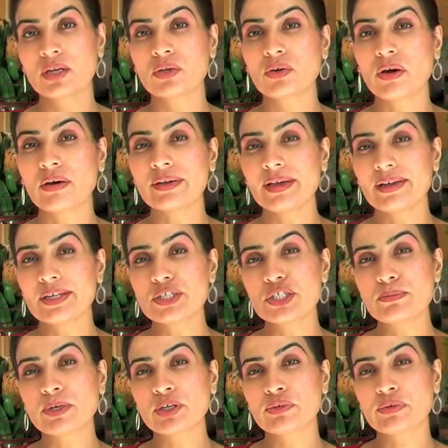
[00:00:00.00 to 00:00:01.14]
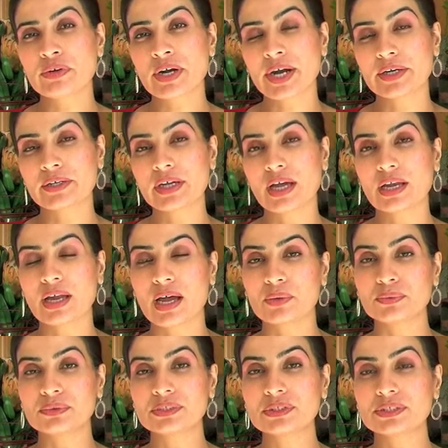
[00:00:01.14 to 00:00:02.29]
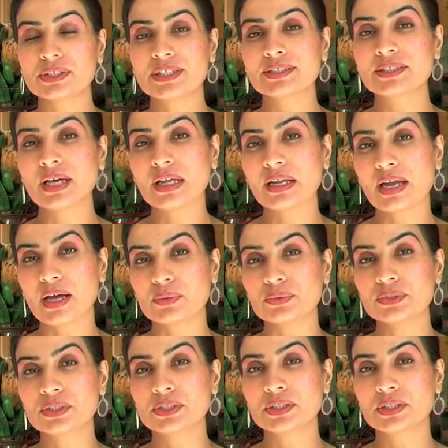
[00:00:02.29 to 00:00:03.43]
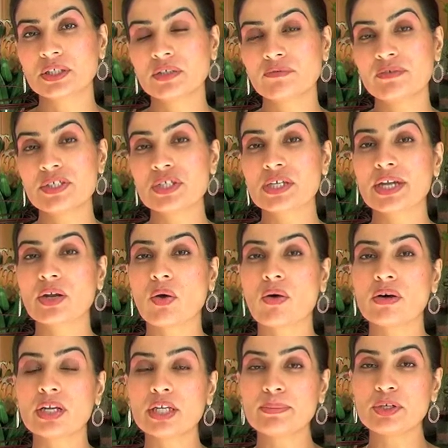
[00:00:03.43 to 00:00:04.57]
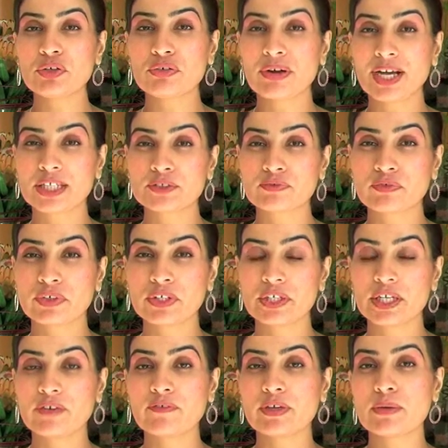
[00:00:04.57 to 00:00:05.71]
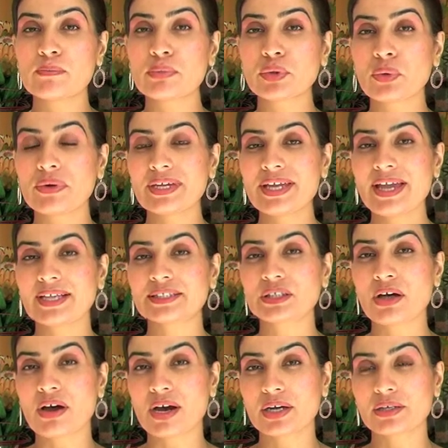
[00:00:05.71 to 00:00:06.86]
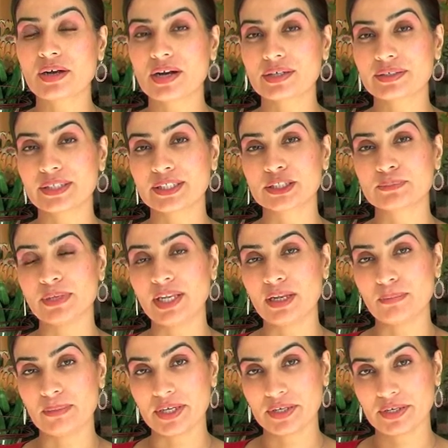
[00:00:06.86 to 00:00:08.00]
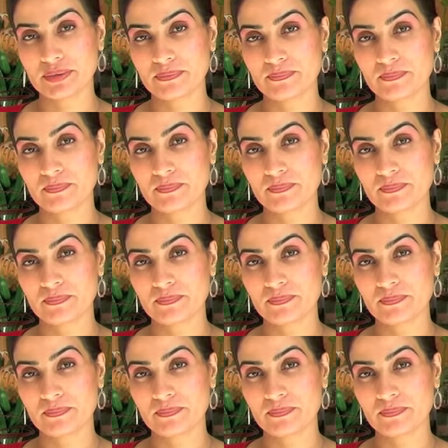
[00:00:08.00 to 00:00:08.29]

Non-eligible retiring allowance is an allowance which can only be transferred if employee has RRSP limit.